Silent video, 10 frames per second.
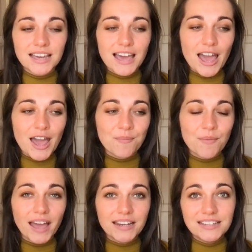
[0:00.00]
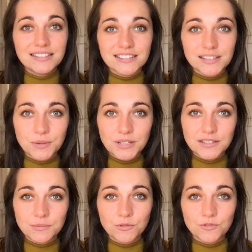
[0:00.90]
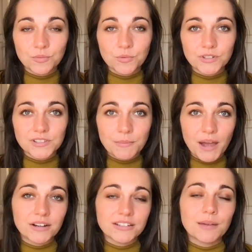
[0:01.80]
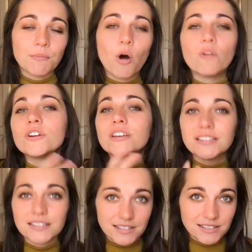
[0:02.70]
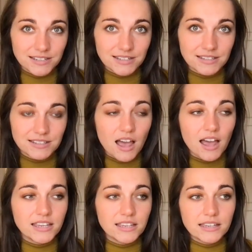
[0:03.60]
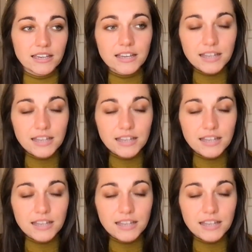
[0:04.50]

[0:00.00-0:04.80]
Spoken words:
And he says that we need to move towards the paradigm of citizens, i.e.,